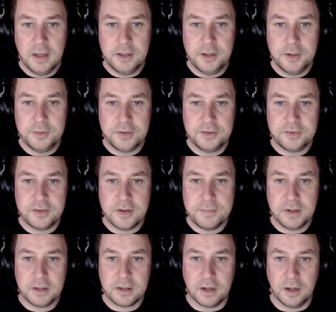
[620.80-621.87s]
It uses
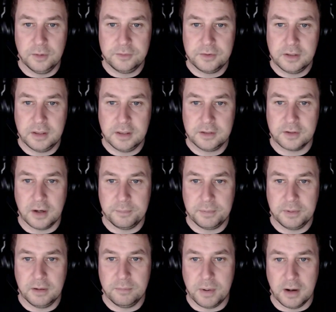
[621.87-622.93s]
similar code to the
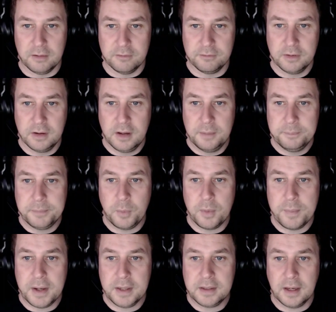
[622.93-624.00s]
example above, but
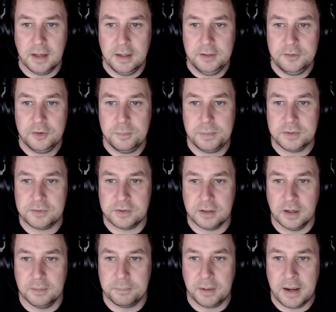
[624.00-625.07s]
we make it a little
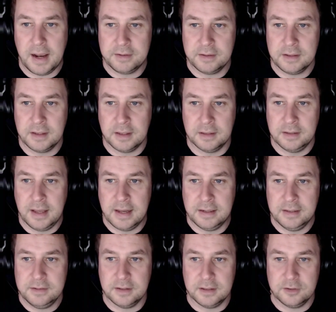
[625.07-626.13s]
busier by adding in the
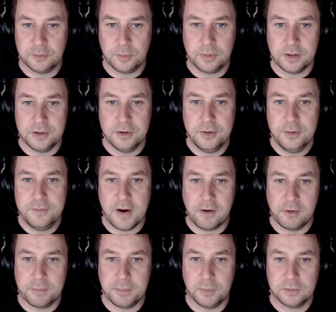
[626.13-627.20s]
LEDs with a new
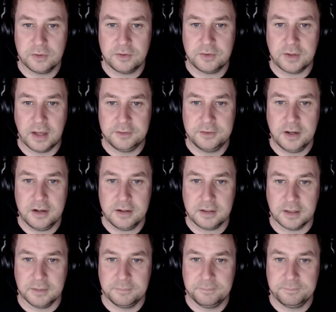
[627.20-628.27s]
variable to set a
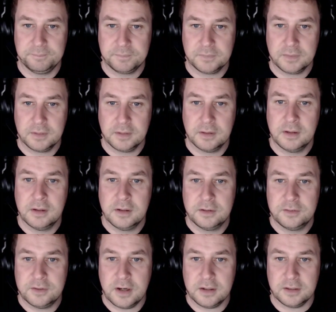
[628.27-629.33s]
target.
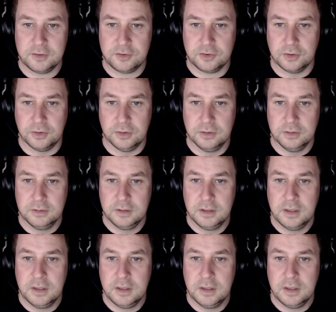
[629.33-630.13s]
Target score.